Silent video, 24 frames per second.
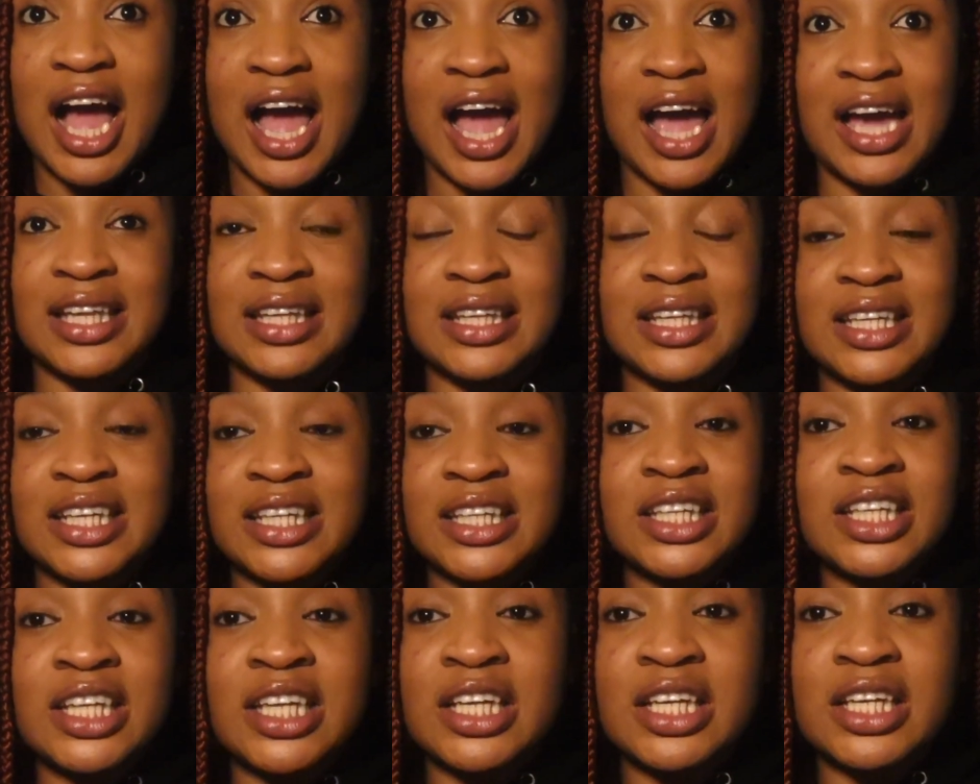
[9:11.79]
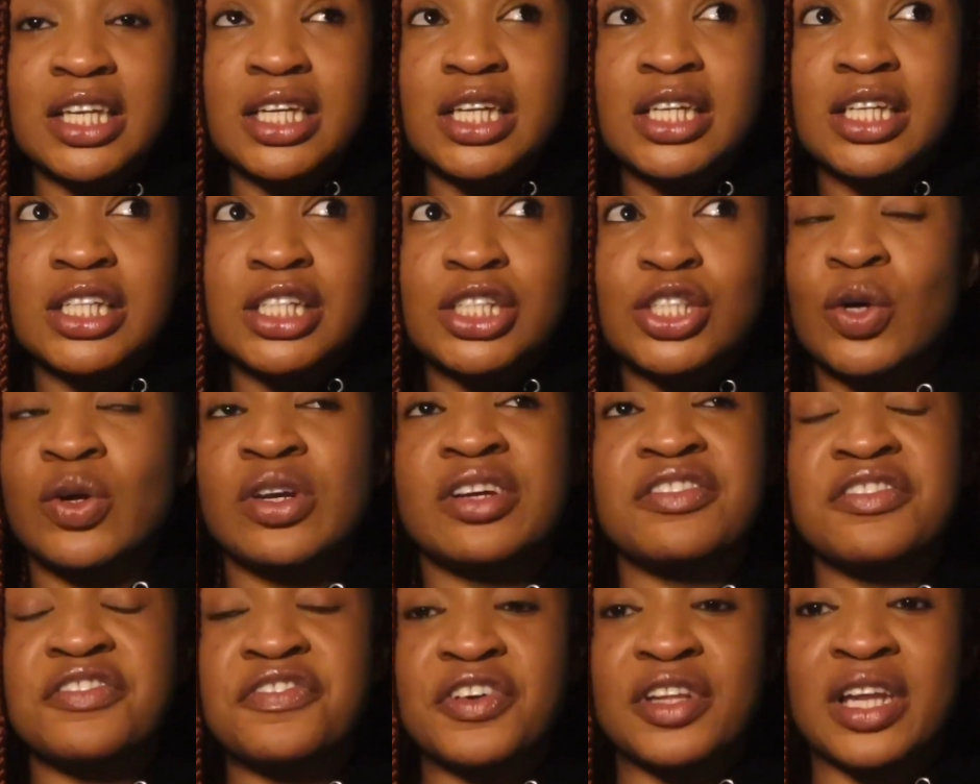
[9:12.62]
I literally don't
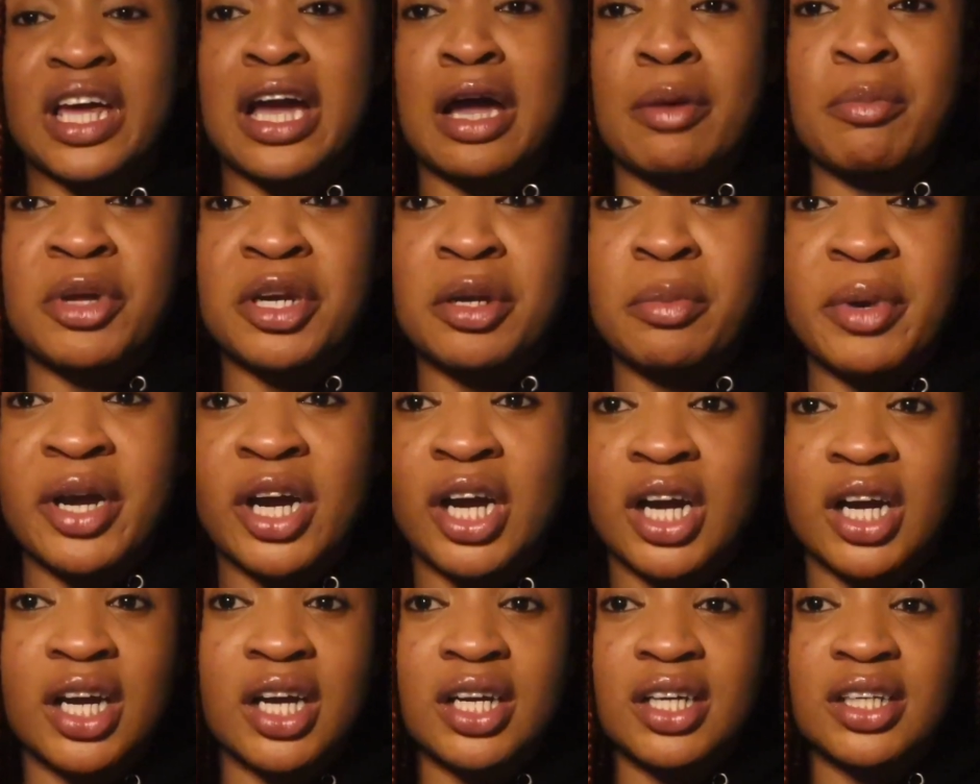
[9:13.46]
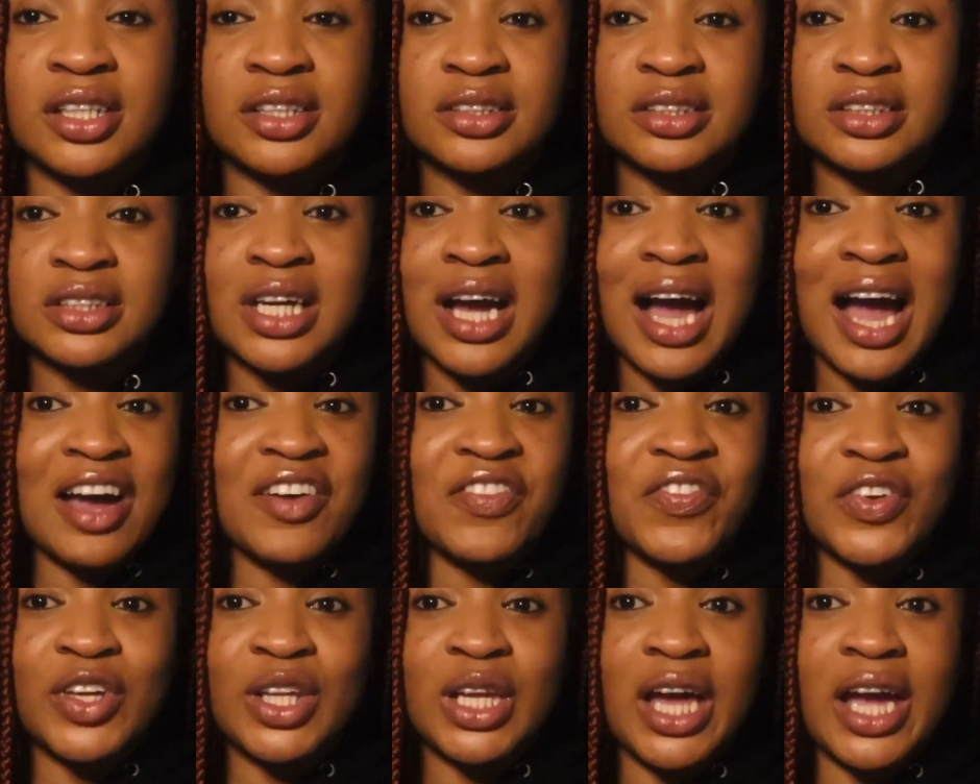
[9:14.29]
even feel like I'm in America. I
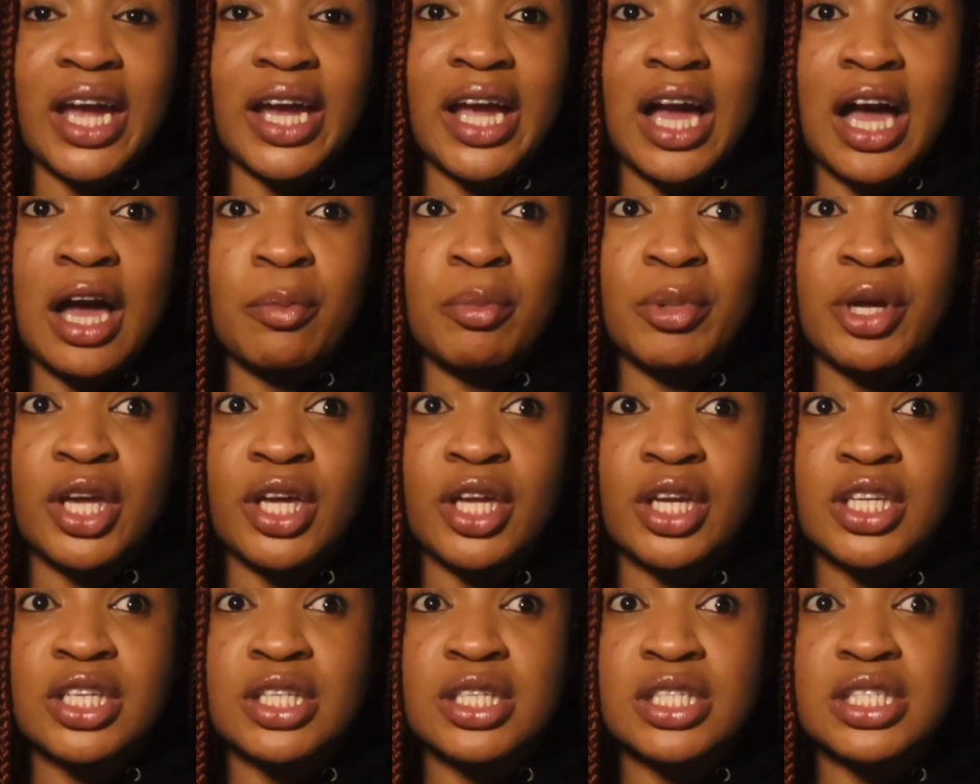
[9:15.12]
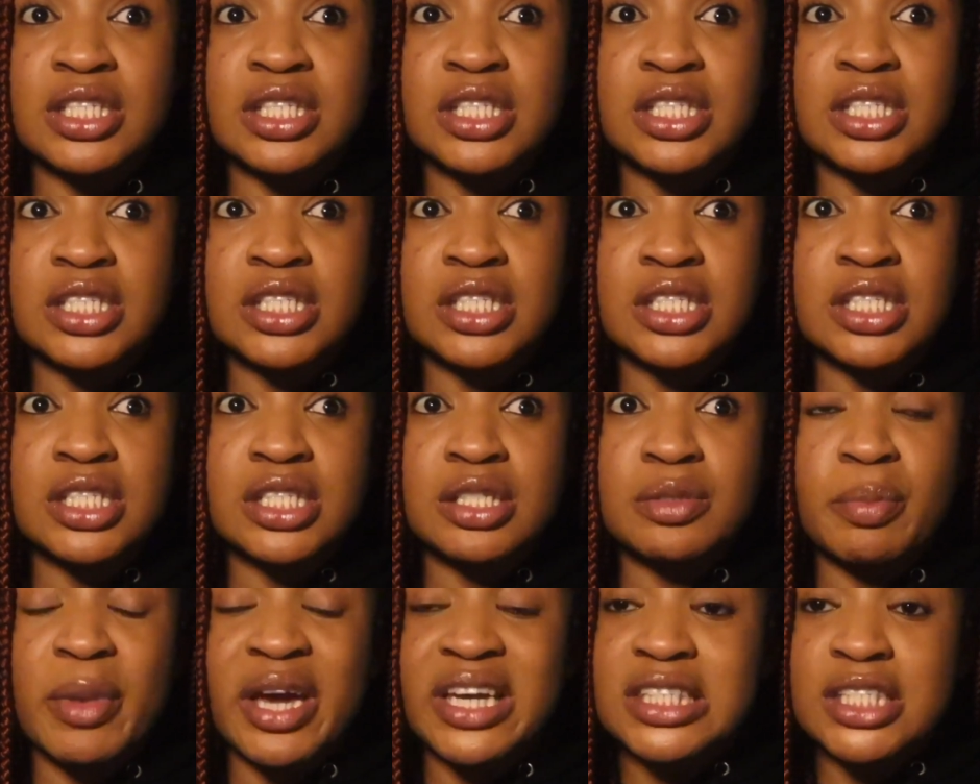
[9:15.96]
feel like I'm in
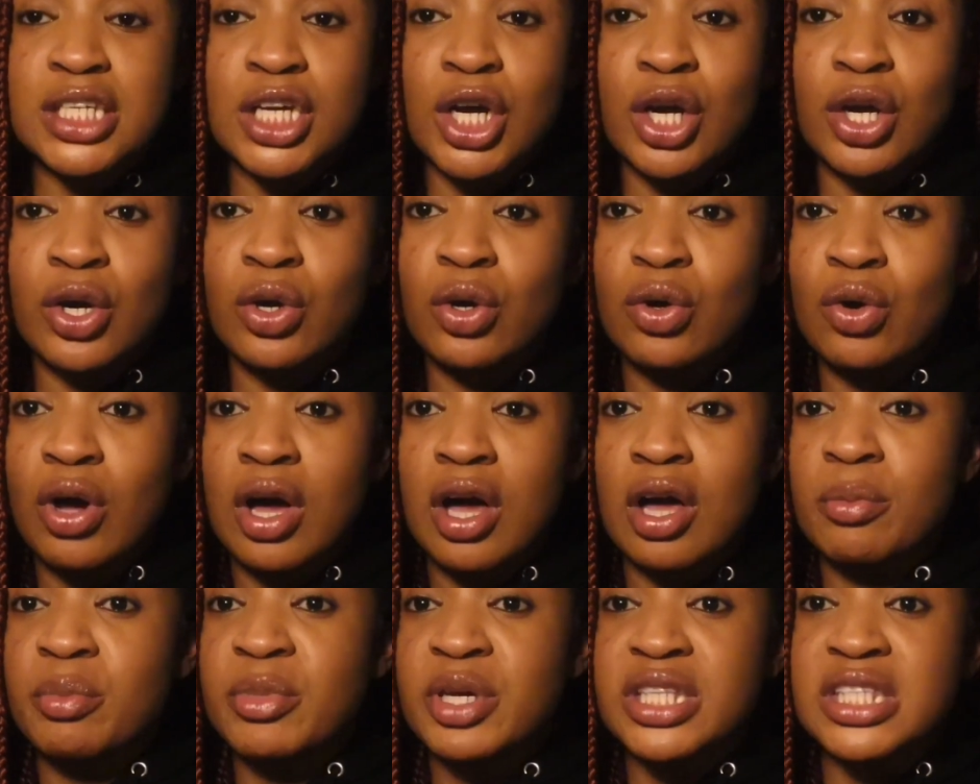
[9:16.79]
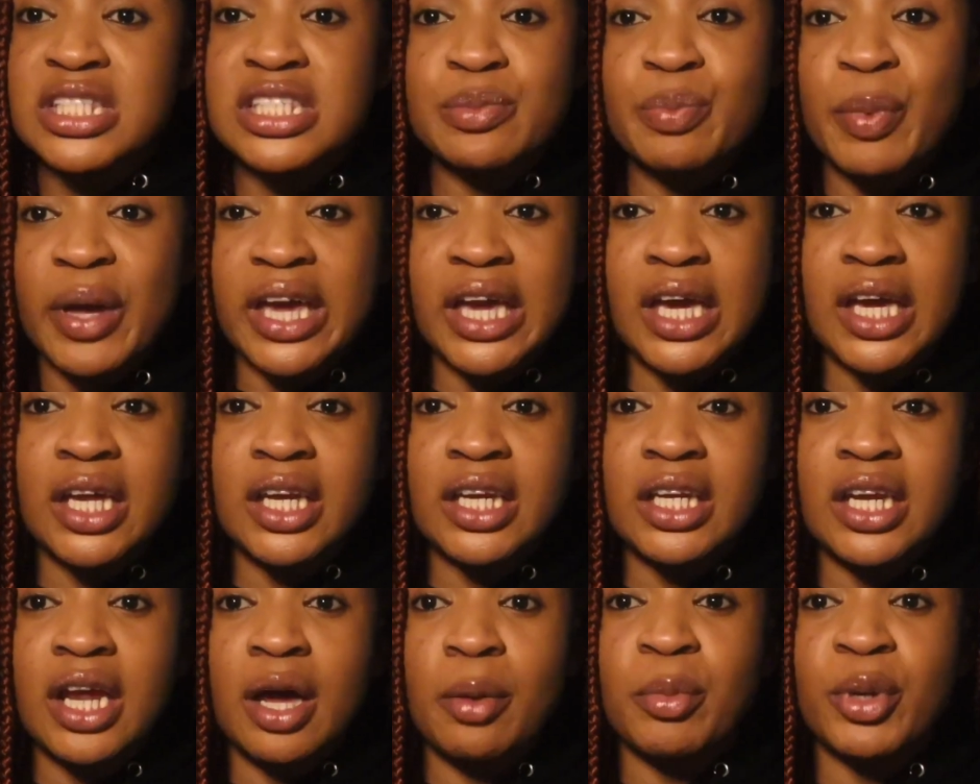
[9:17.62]
Mexico, I'm in
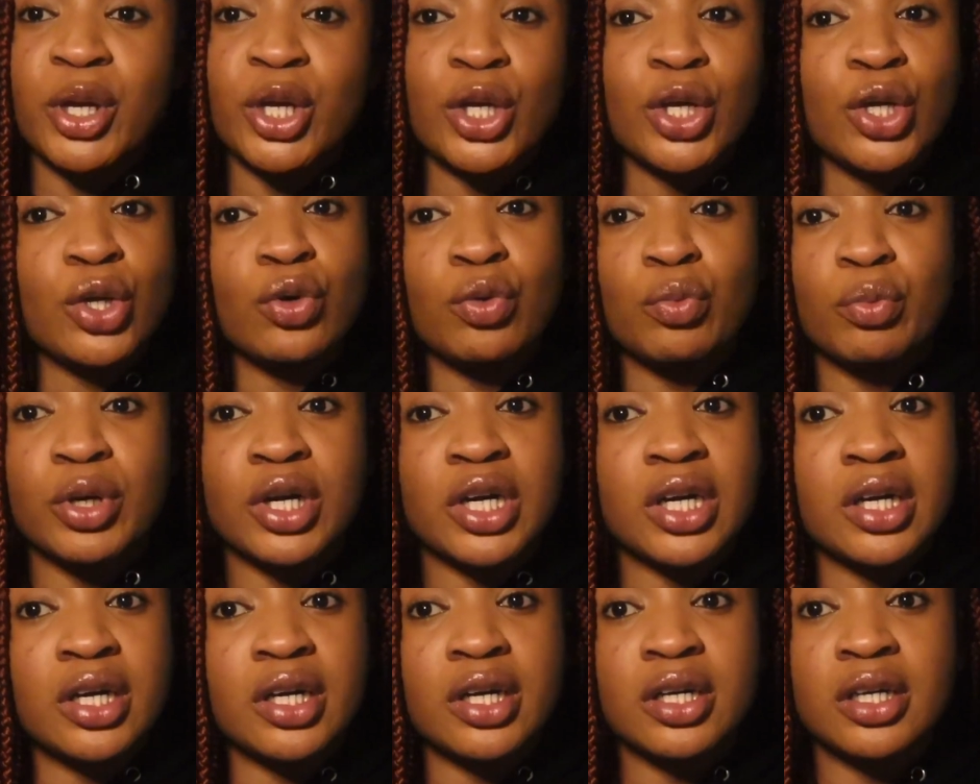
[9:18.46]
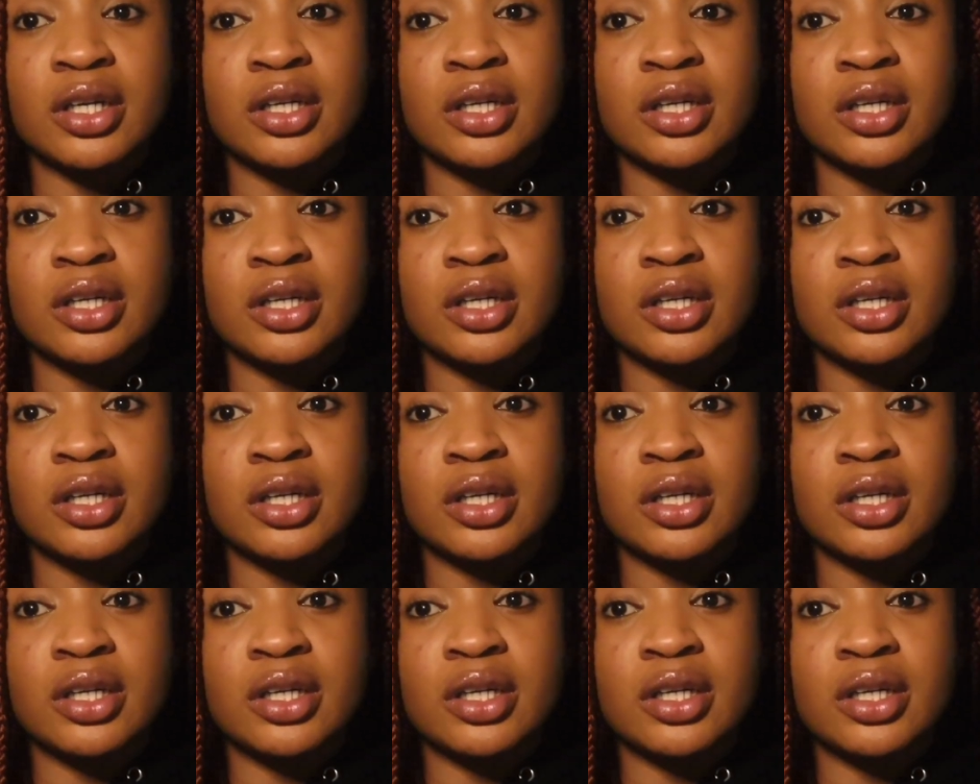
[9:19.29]
Spain, I'm in Cuba,